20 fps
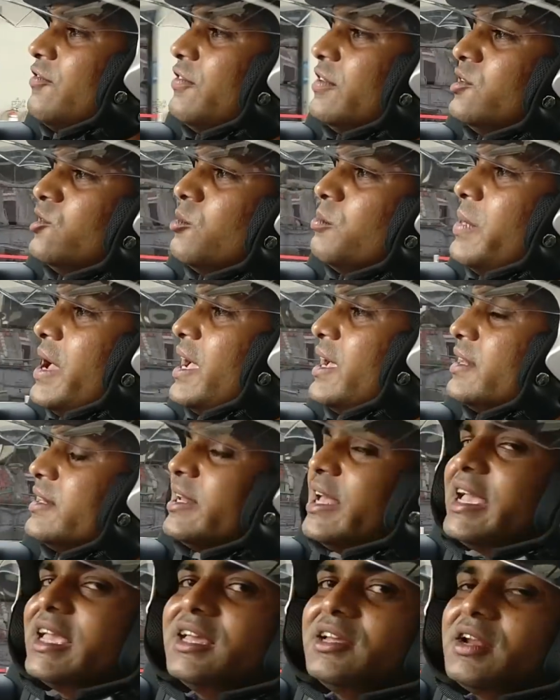in your bank
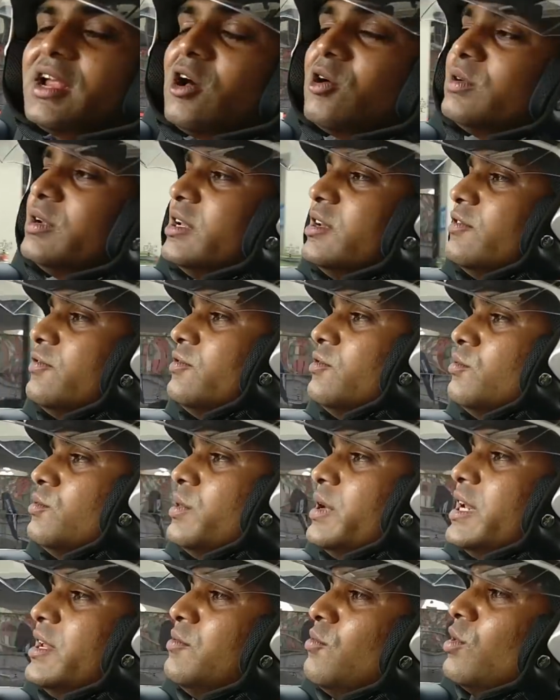lying around, and if you
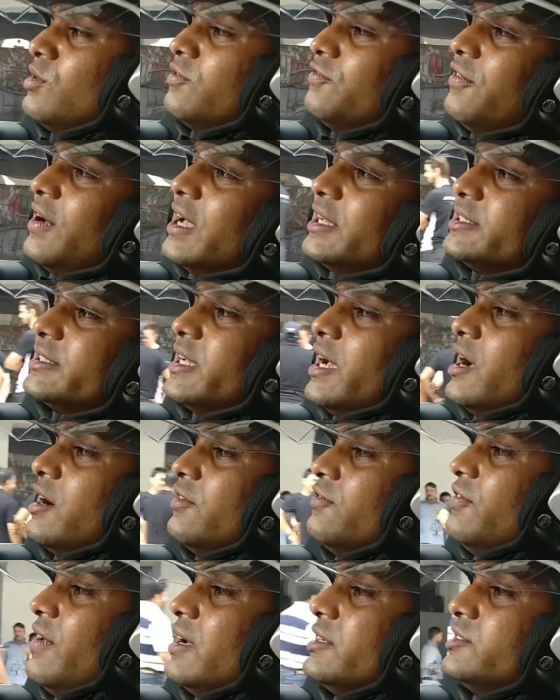really want a fast car, a
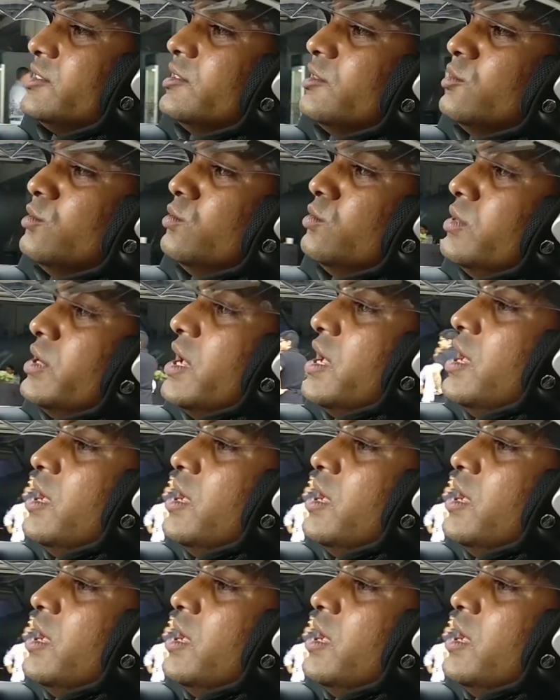fast saloon